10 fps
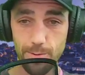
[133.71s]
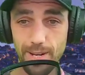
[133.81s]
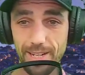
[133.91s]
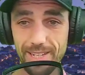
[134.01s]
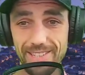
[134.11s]
well
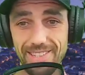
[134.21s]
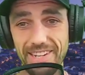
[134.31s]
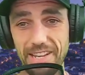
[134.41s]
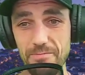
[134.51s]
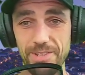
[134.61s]
done to
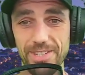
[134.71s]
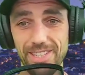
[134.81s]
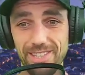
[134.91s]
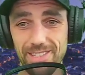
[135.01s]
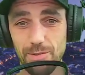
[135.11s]
them guys I
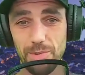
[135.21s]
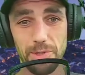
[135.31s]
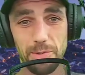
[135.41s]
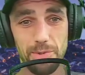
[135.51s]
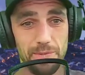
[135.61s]
suppose
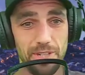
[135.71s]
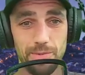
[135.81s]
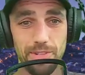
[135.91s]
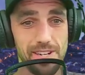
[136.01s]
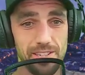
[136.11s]
but
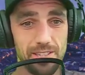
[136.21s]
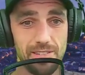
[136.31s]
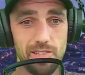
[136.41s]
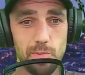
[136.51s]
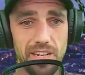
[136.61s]
meanwhile you know
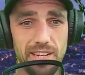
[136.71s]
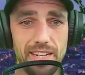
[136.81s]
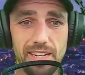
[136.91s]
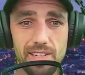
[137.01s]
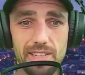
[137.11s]
Spain
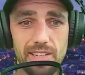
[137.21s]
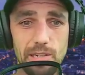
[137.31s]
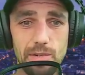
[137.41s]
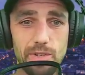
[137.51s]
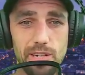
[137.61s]
has a kind of
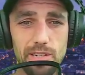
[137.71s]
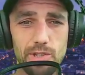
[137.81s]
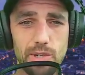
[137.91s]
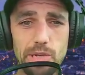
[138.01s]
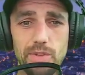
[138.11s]
a, a
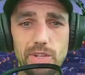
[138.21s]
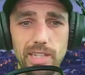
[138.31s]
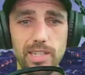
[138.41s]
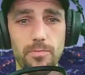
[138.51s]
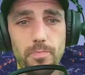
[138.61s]
thriving
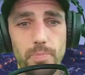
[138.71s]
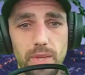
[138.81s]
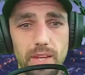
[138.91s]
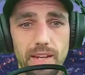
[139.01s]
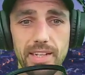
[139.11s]

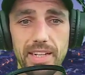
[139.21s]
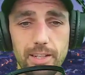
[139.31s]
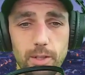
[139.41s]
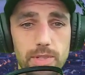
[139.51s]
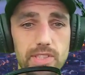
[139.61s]
uh,
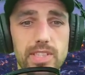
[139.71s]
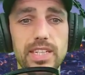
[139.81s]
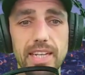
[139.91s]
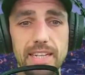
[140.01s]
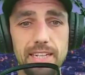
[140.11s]
cannabis scene
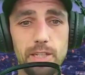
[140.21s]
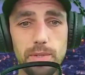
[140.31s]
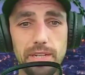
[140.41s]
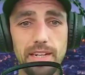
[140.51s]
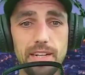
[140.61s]
anyway
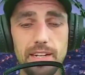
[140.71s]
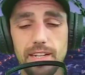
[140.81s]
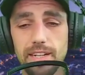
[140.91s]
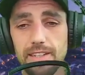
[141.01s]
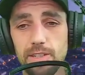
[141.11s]

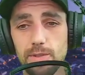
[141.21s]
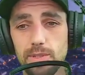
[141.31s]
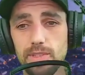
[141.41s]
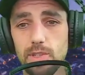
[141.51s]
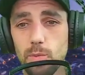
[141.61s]
I know it's
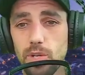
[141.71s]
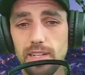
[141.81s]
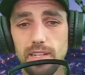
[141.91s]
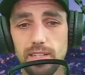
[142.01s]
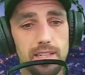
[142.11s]
somewhat
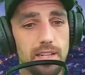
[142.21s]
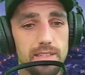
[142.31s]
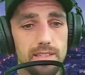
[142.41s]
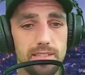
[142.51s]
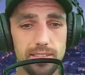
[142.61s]
illegal and
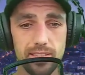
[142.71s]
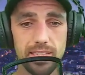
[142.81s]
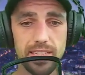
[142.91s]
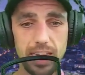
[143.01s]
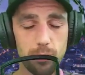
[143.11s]
things like
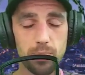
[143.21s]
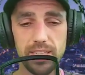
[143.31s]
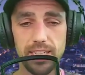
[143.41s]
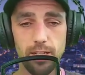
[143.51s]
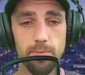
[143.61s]
that, but
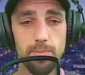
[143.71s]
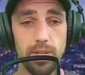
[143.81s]
um,